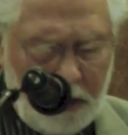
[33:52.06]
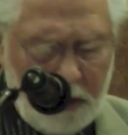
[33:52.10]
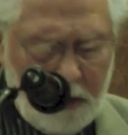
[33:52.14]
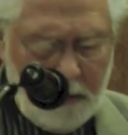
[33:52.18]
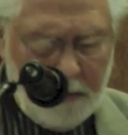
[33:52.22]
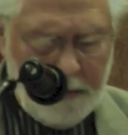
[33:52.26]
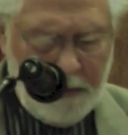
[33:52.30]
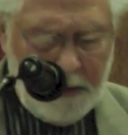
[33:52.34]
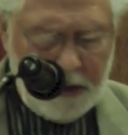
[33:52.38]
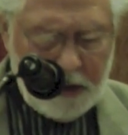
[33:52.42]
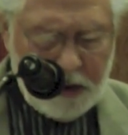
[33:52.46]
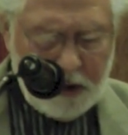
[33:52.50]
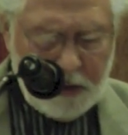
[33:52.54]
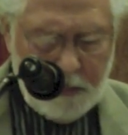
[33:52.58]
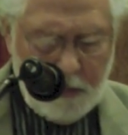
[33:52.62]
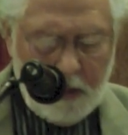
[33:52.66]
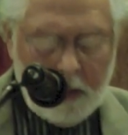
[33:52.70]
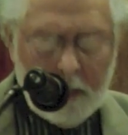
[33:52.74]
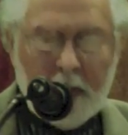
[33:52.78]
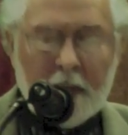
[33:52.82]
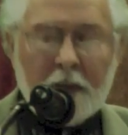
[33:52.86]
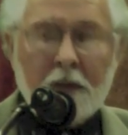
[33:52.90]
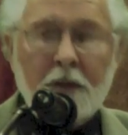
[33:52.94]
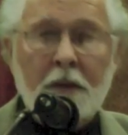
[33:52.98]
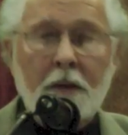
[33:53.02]
turn the page a
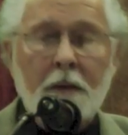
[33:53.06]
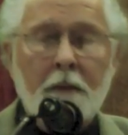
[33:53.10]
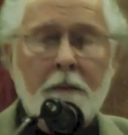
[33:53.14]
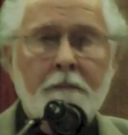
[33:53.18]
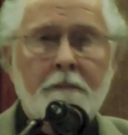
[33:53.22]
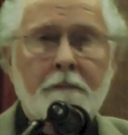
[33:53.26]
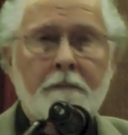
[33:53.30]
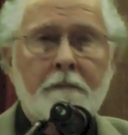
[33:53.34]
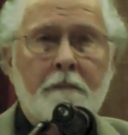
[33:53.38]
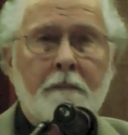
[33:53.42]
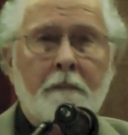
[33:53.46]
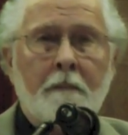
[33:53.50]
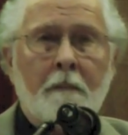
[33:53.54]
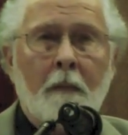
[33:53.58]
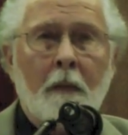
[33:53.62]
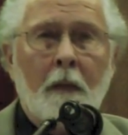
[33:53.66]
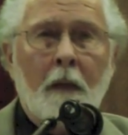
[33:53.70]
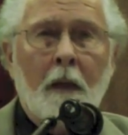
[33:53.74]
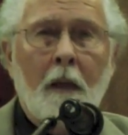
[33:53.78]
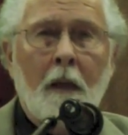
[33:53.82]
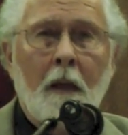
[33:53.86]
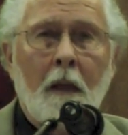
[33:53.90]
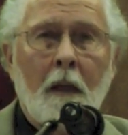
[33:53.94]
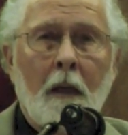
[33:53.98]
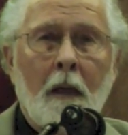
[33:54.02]
moment
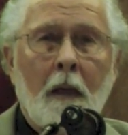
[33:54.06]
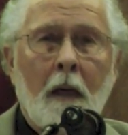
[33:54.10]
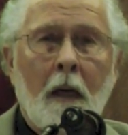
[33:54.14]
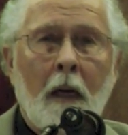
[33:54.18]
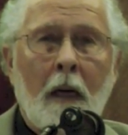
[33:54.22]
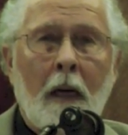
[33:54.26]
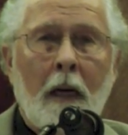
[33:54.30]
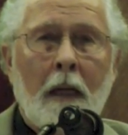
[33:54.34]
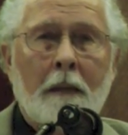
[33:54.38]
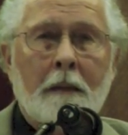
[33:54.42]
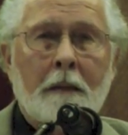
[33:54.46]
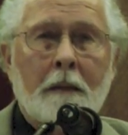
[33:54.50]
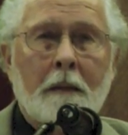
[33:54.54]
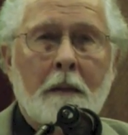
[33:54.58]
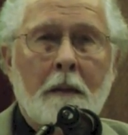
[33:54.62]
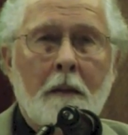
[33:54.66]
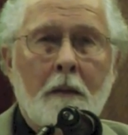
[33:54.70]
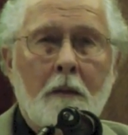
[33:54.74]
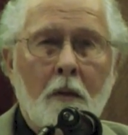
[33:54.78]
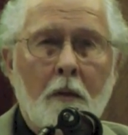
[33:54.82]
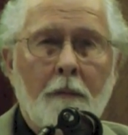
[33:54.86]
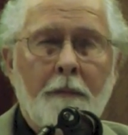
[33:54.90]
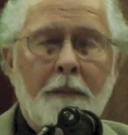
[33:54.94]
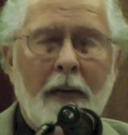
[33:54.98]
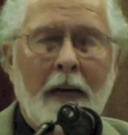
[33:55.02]

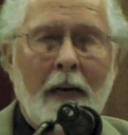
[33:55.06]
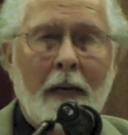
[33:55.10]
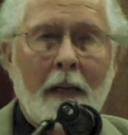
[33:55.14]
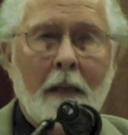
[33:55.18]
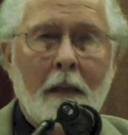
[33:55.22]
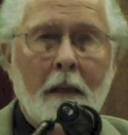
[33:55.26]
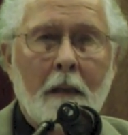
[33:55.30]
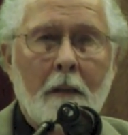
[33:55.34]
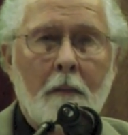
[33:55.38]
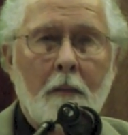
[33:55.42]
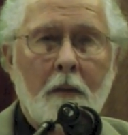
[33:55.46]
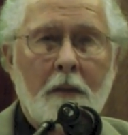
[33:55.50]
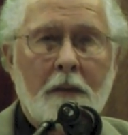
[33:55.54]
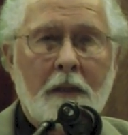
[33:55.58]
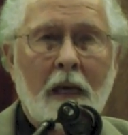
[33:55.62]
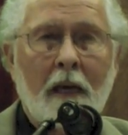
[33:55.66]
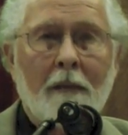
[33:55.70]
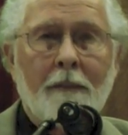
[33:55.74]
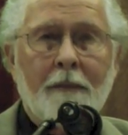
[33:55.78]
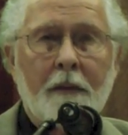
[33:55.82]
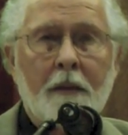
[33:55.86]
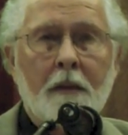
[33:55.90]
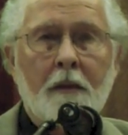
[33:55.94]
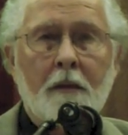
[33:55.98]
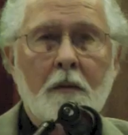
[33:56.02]
and look back what
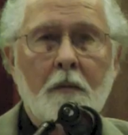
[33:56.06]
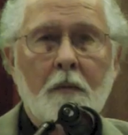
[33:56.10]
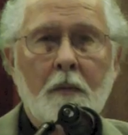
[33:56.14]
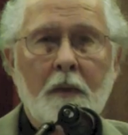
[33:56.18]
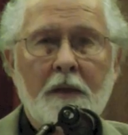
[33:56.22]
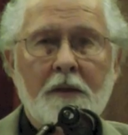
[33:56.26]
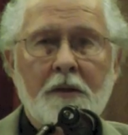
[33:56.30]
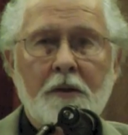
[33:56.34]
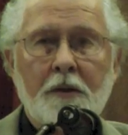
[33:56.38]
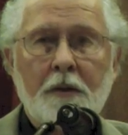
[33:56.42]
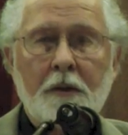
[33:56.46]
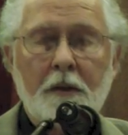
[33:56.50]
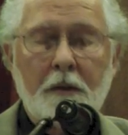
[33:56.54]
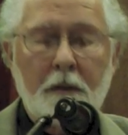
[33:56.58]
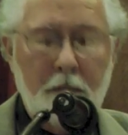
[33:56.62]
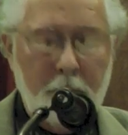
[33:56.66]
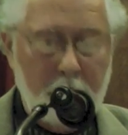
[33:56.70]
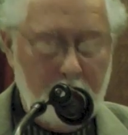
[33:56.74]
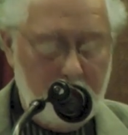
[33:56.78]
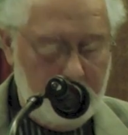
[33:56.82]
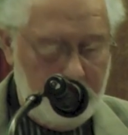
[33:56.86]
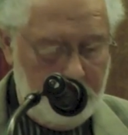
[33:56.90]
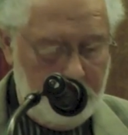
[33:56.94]
happened in the West.